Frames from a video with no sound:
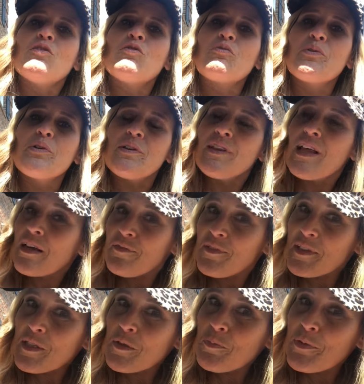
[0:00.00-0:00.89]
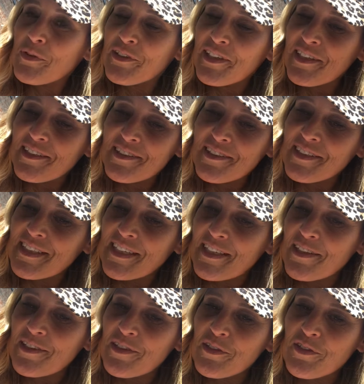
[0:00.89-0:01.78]
real life
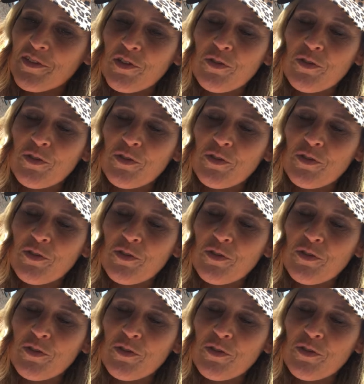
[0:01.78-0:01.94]
experiences